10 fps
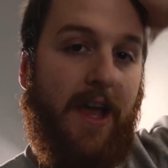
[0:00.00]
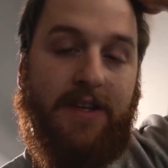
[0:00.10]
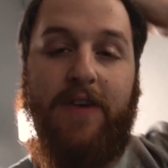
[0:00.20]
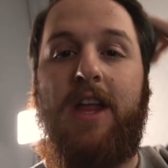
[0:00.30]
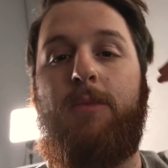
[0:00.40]
It's
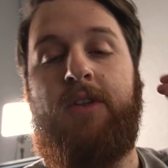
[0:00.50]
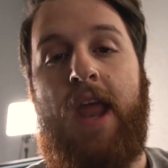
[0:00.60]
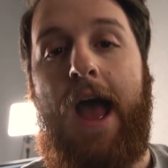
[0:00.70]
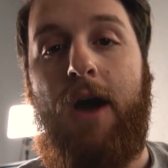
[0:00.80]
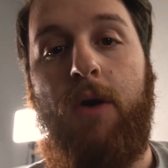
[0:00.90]
available
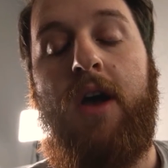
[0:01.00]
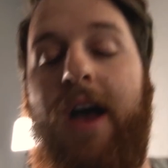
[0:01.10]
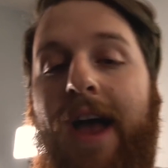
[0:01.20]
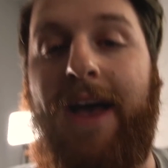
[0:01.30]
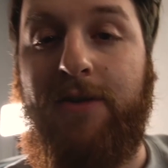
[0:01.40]
now
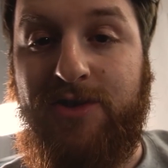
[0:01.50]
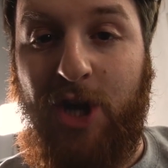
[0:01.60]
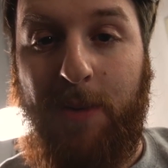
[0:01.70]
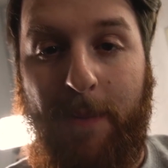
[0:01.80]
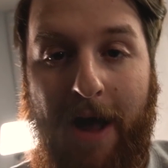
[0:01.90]
at
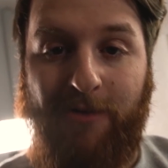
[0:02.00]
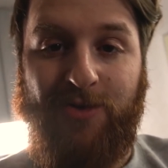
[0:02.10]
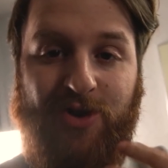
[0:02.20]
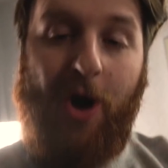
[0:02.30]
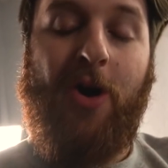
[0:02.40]

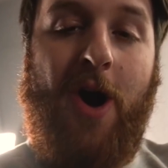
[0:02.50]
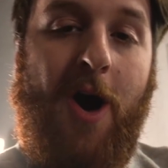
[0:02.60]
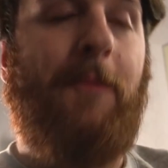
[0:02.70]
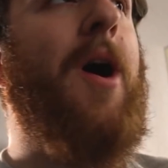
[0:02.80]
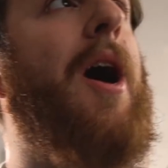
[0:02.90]

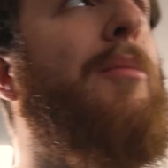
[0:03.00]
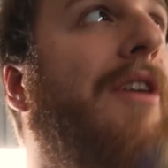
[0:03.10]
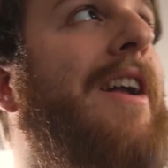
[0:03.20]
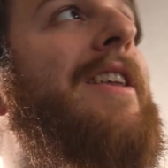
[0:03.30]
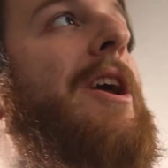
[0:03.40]
hellstormapparel.com, our
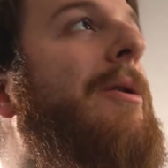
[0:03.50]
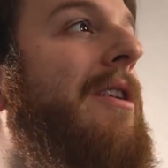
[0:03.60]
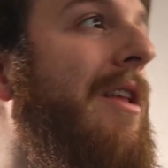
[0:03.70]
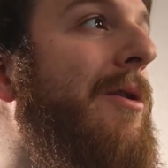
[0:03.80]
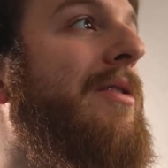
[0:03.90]
brand new
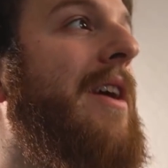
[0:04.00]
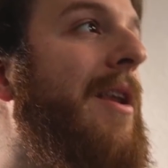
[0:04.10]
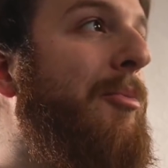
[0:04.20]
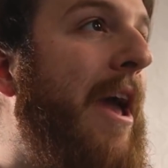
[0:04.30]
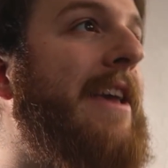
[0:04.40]

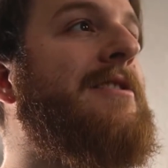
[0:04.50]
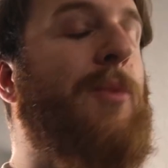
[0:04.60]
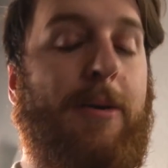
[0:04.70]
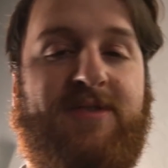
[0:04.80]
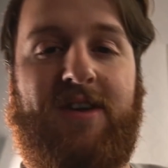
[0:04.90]
clothing based
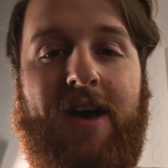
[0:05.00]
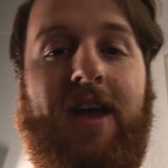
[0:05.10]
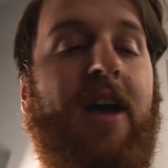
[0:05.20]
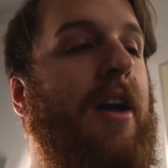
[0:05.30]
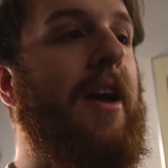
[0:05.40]
website.